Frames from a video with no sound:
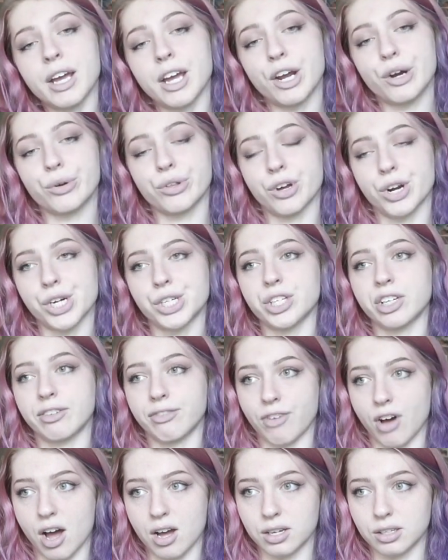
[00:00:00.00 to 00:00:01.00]
hair with Arctic
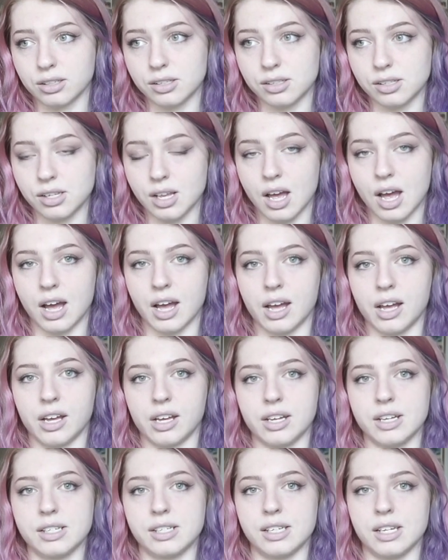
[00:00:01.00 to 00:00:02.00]
Fox,
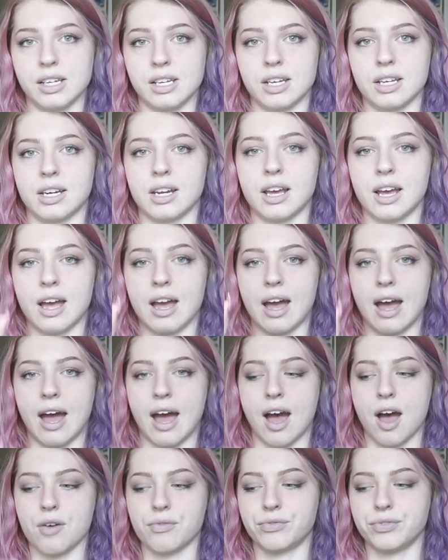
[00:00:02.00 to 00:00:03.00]
I did
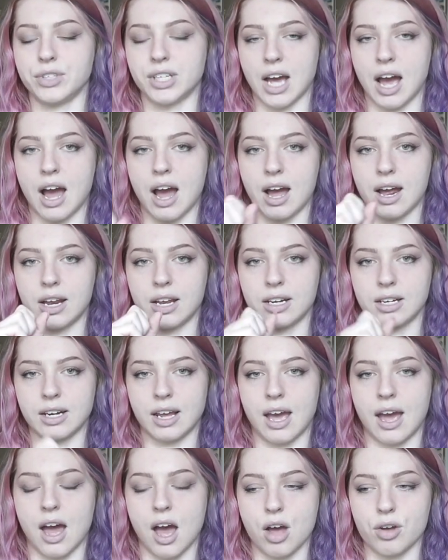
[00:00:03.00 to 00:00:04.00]
half dye and
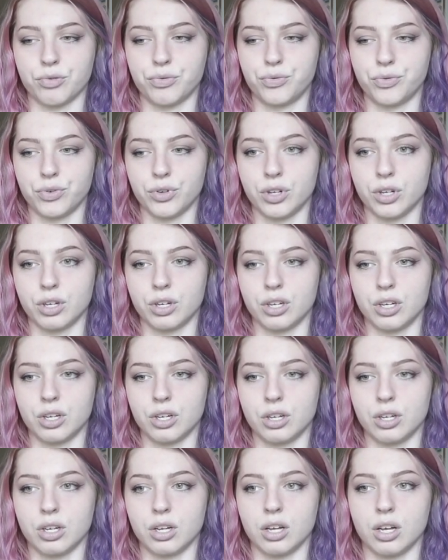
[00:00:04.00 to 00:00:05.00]
half
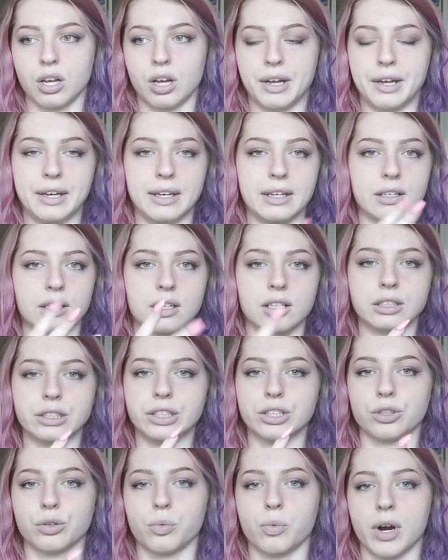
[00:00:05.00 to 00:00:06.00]
a
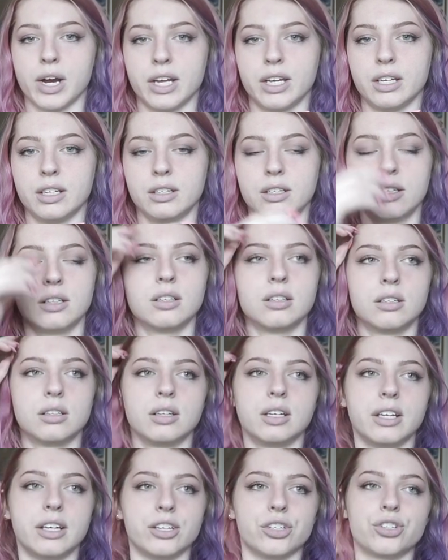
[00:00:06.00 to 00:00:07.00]
clear
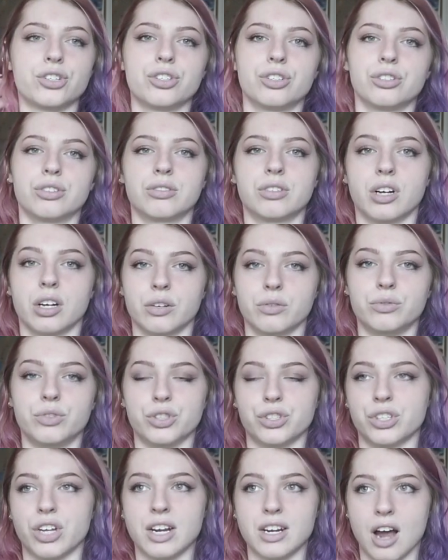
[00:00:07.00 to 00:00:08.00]
white-ish,
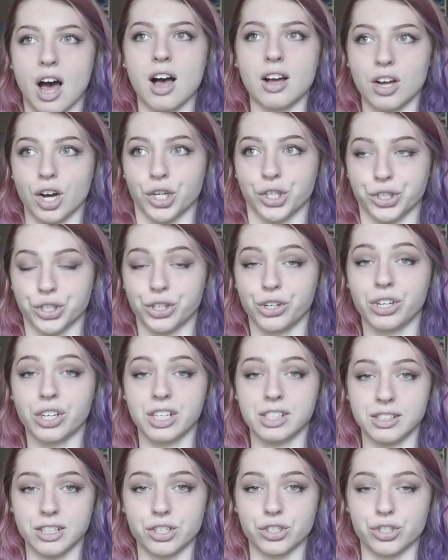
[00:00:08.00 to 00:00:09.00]
just a not colored
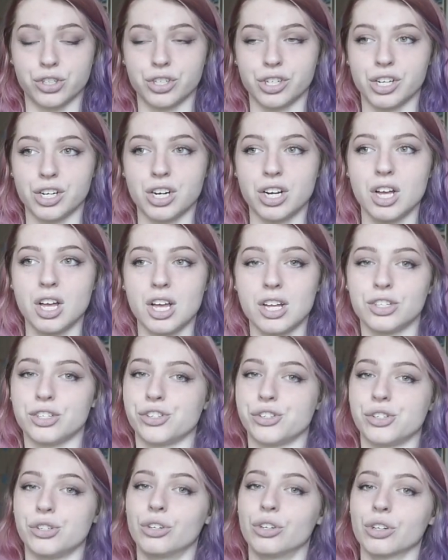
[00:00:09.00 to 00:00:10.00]
conditioner,
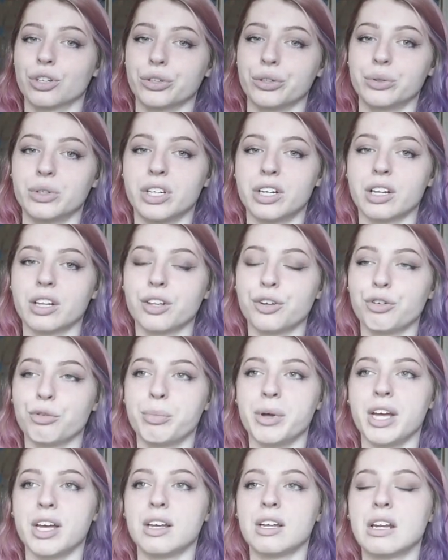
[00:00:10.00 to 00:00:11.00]
just to dilute it a little
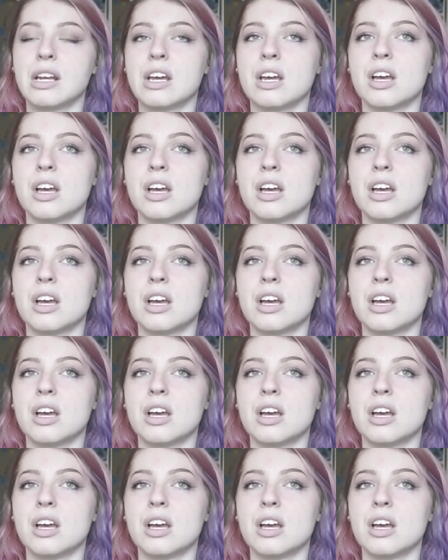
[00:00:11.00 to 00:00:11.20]
bit,